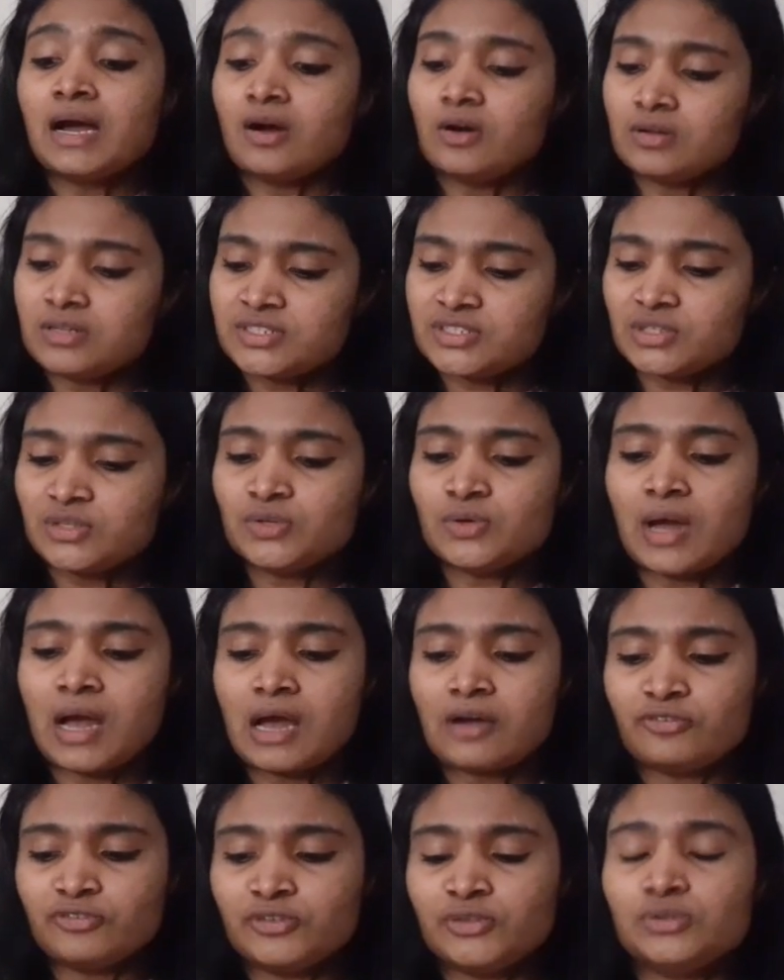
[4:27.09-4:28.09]
Also, you
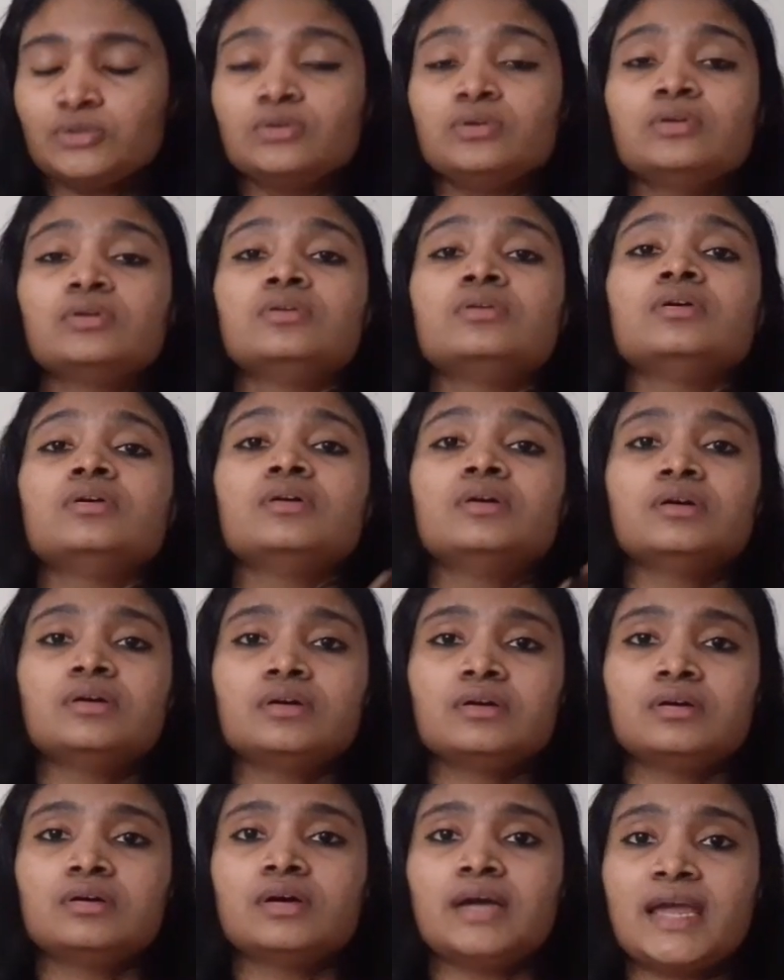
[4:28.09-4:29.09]
have to
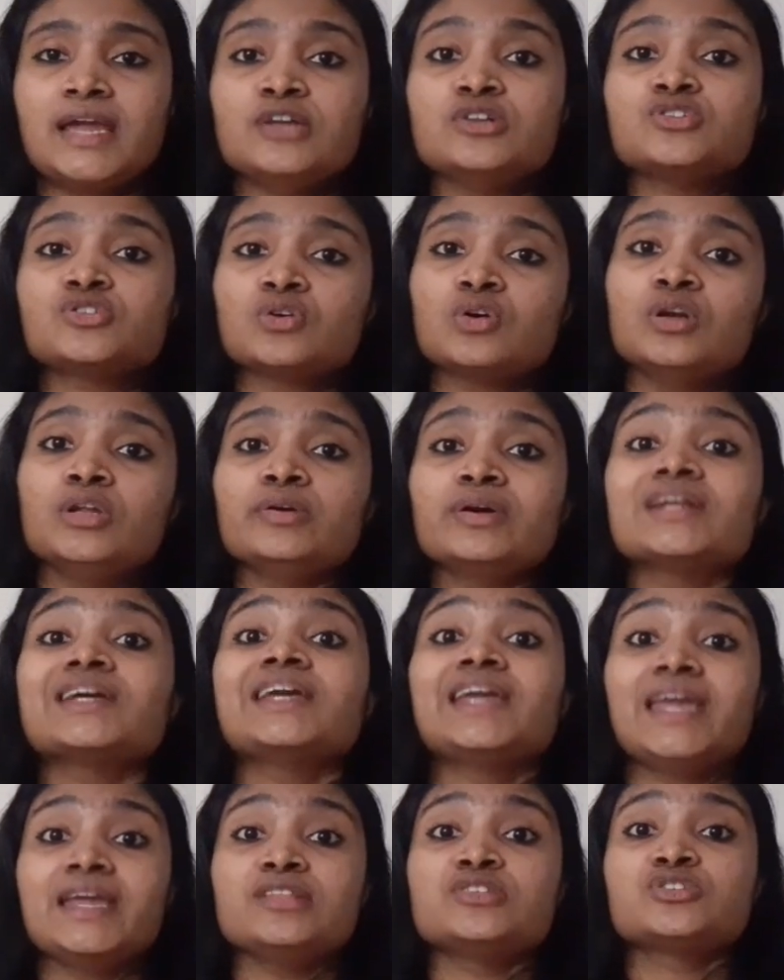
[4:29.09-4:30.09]
uh, enroll your
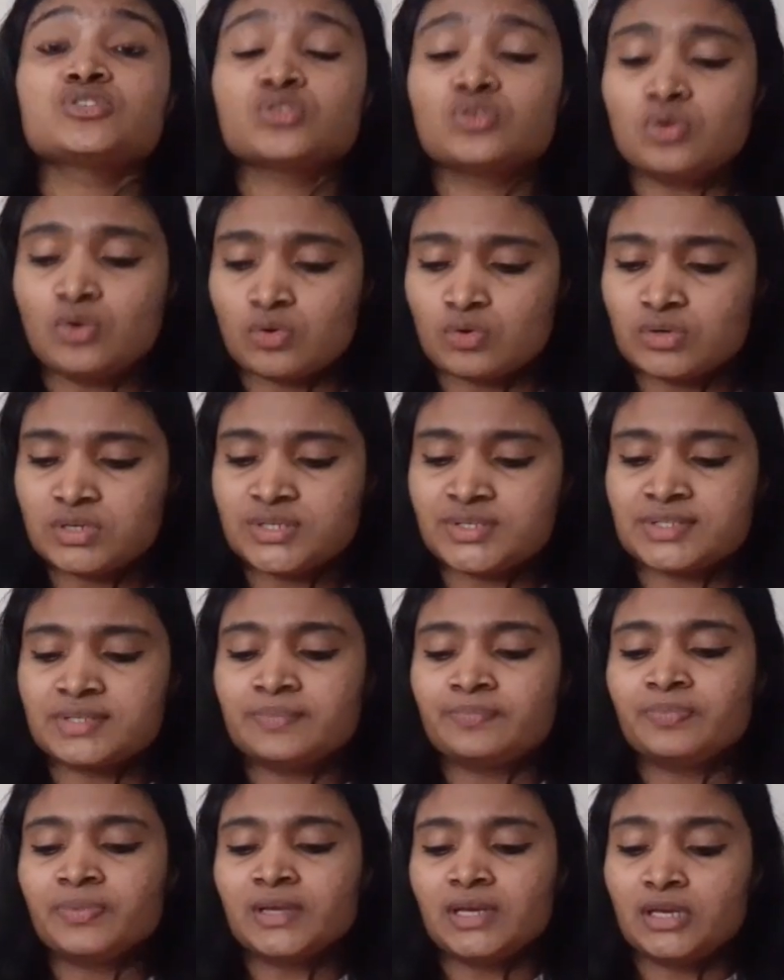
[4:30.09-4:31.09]
GATE scores,
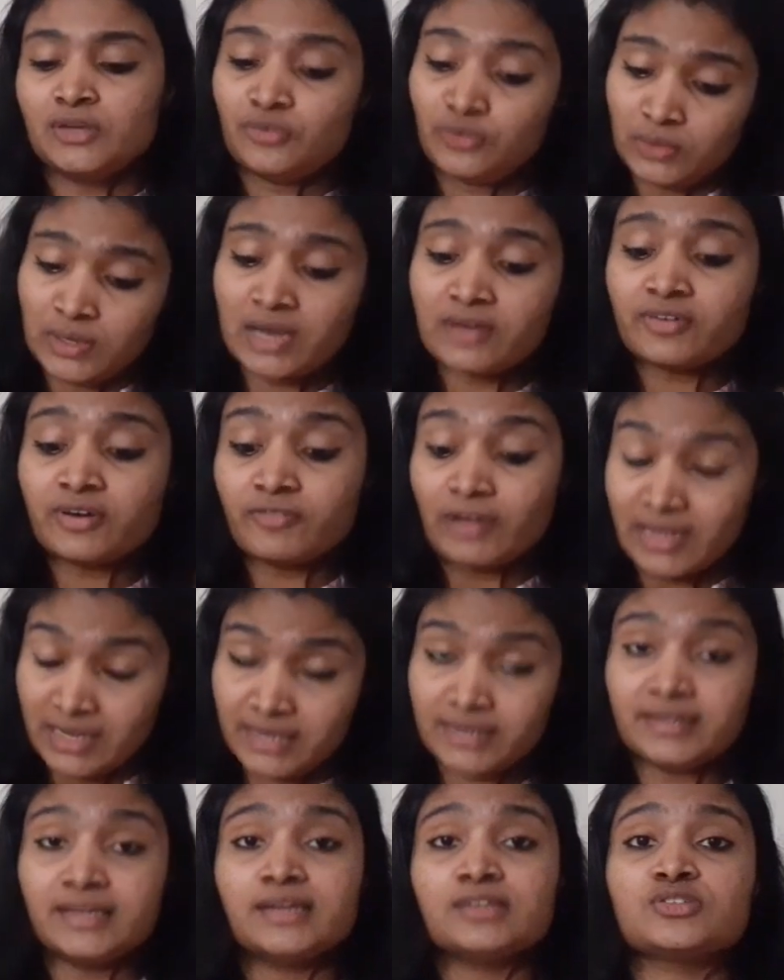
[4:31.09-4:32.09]
if you have a
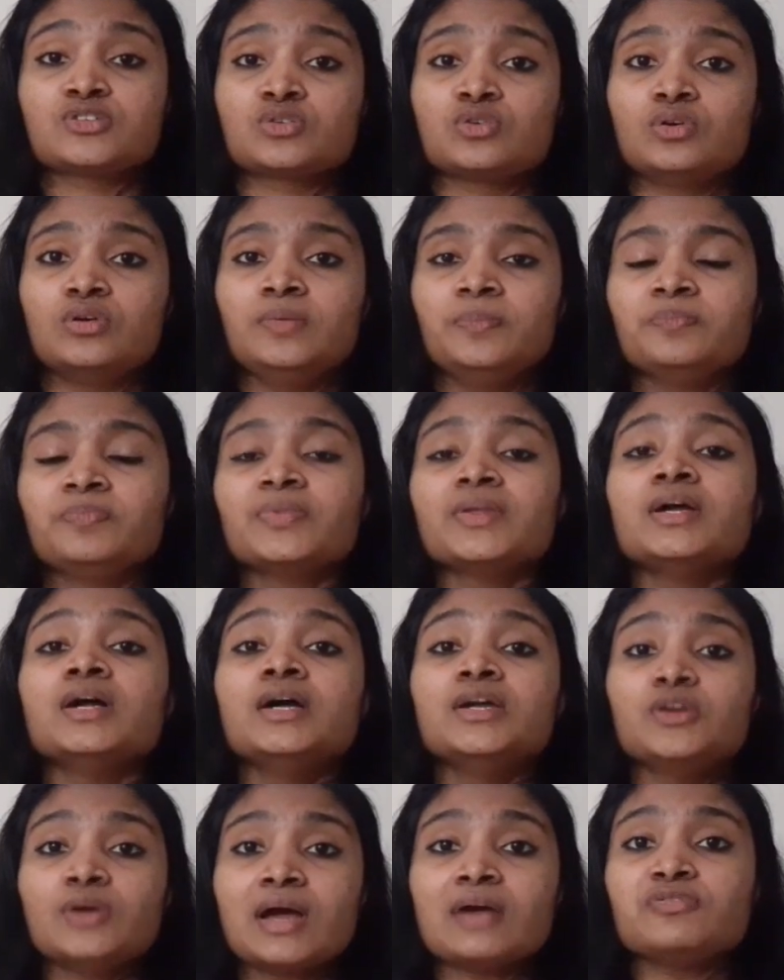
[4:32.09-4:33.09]
valid GATE score,
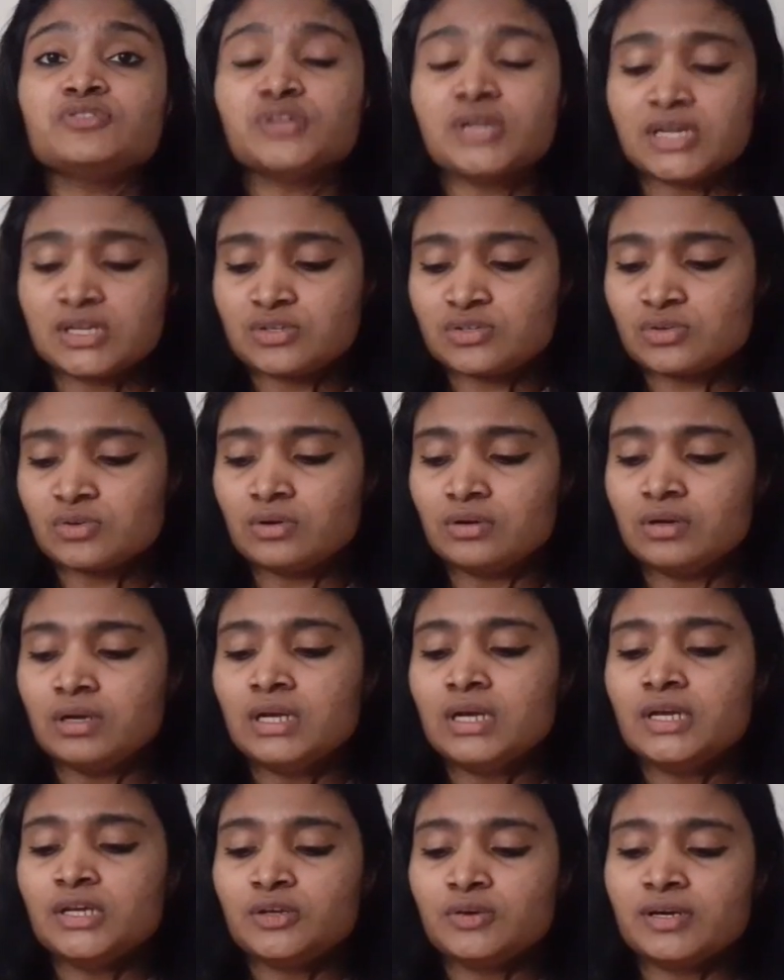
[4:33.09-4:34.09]
you have to enroll
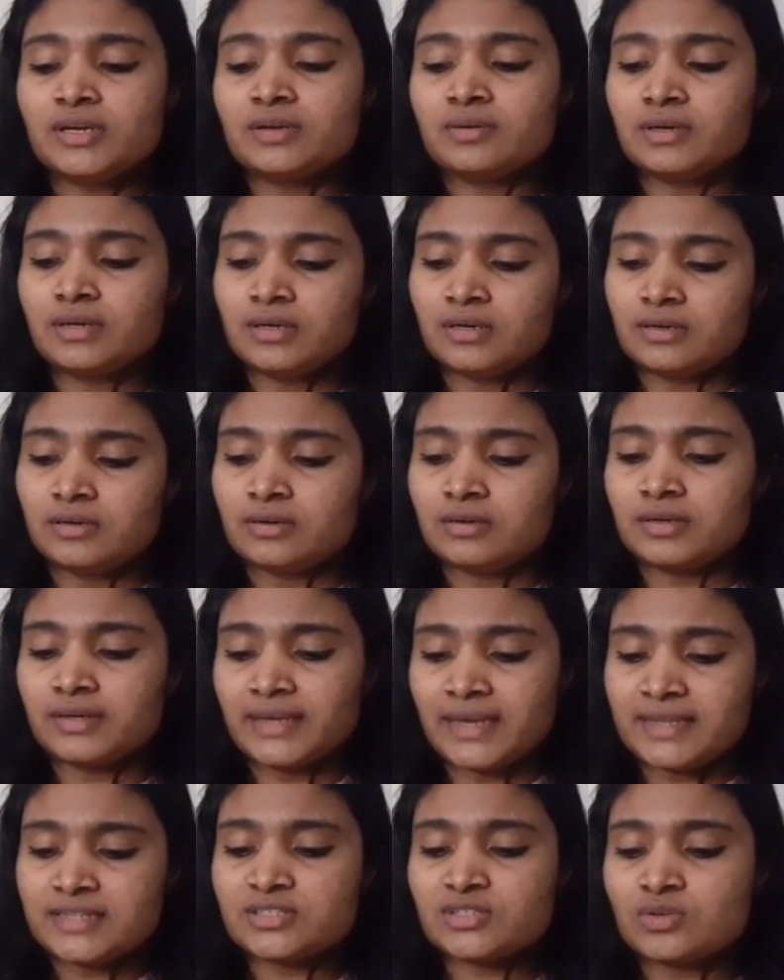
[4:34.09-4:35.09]
your uh,
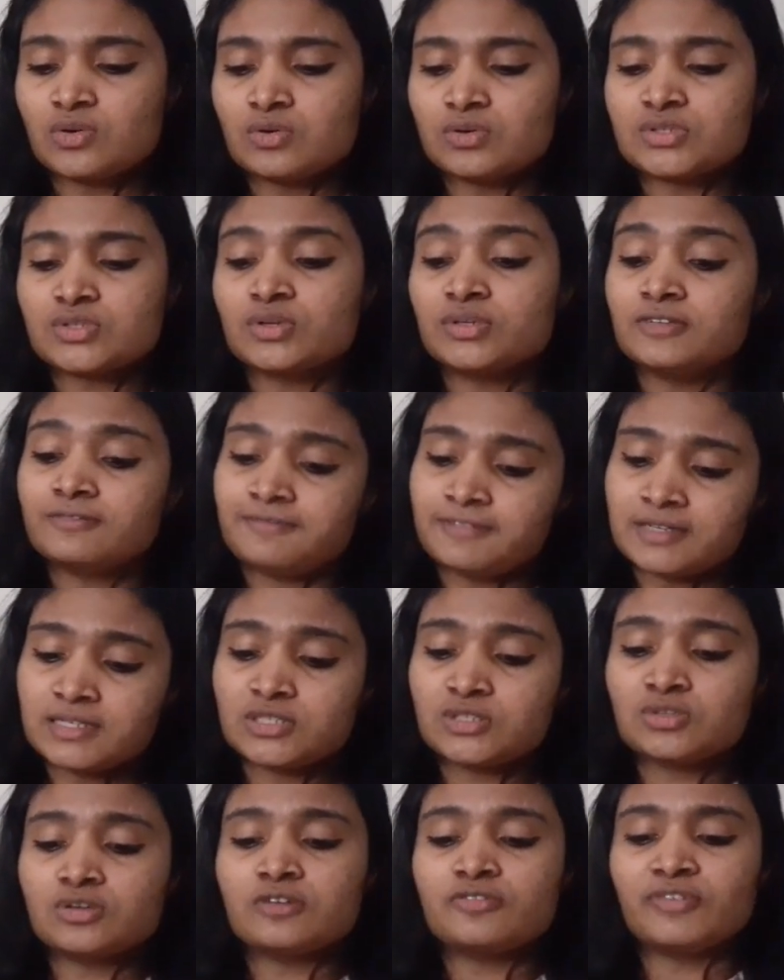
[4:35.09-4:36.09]
GATE scores on the
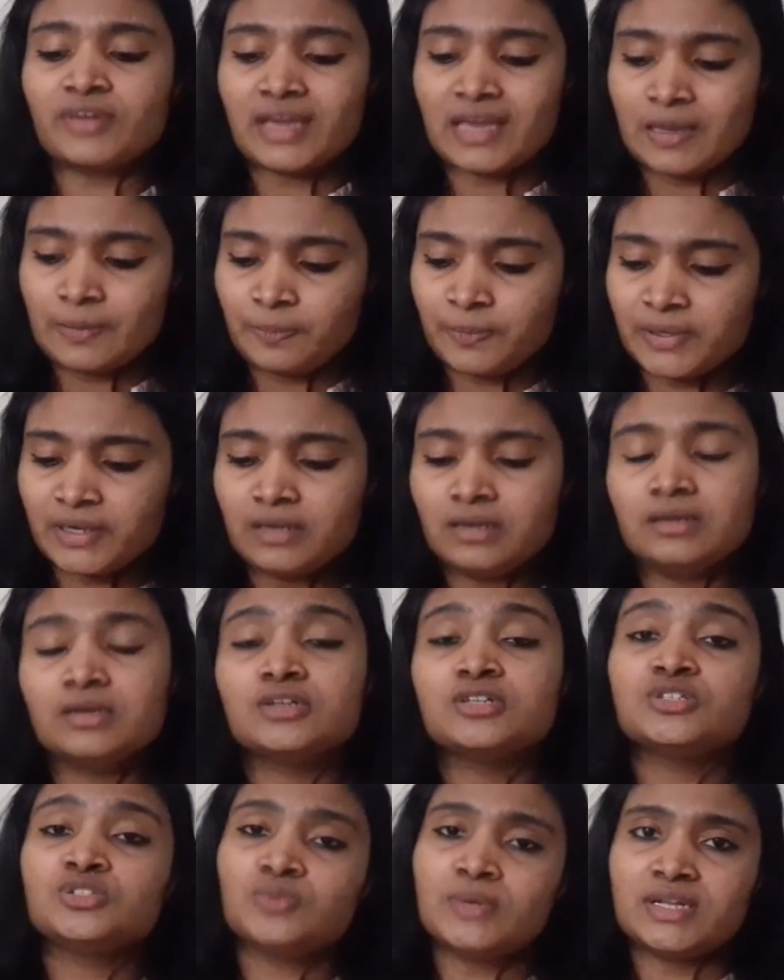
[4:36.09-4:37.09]
1st of April
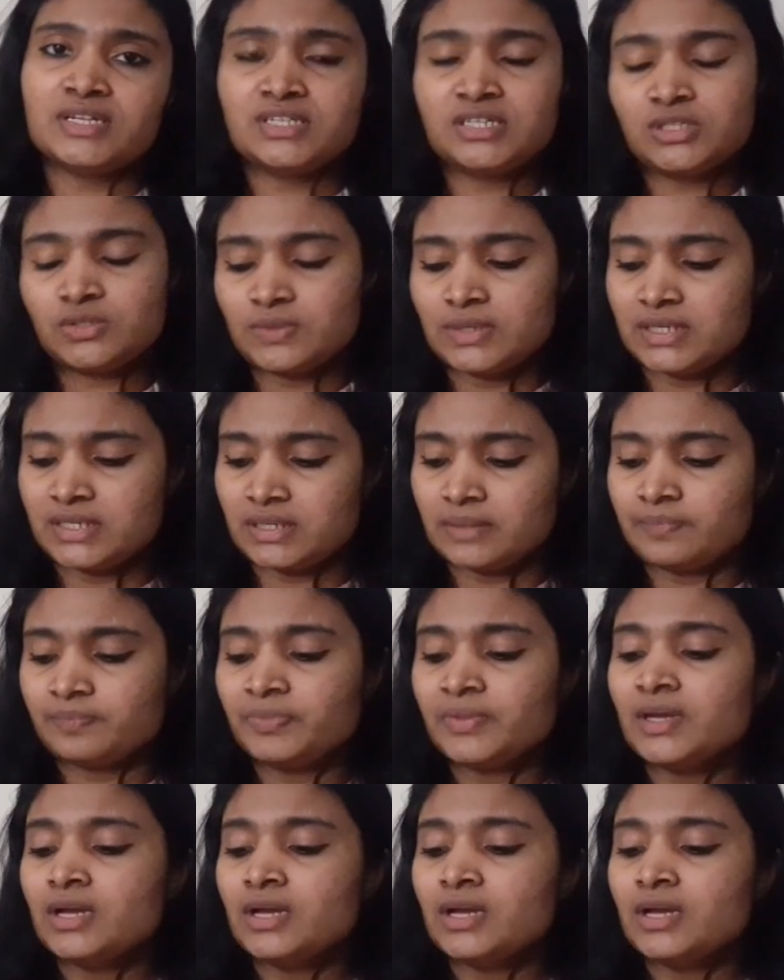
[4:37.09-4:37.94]
2020.